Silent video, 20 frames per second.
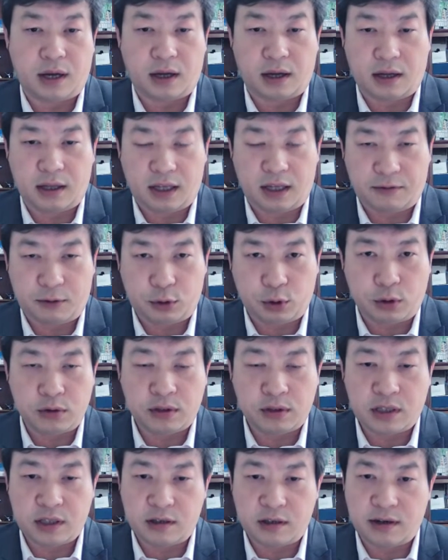If you
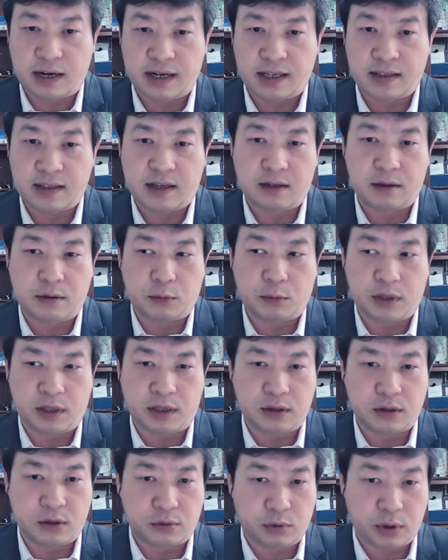don't hear anything
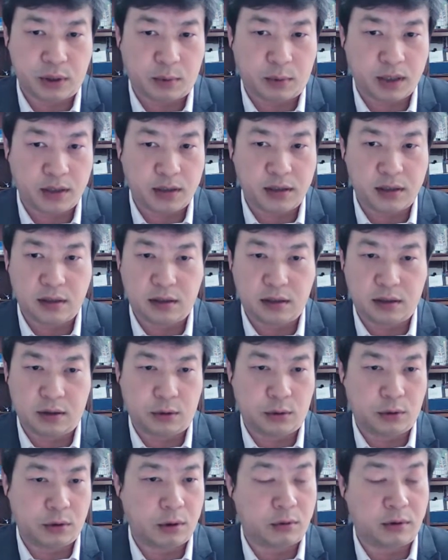within 3 months,
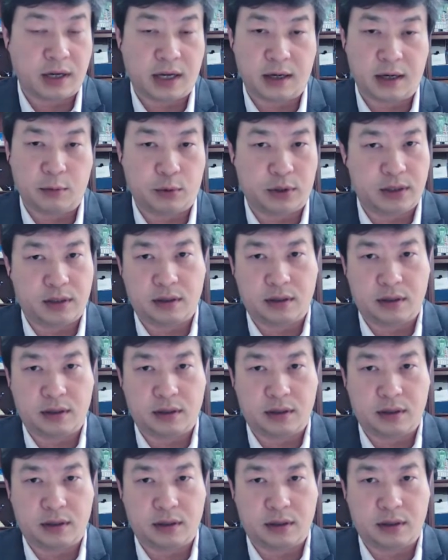you're okay with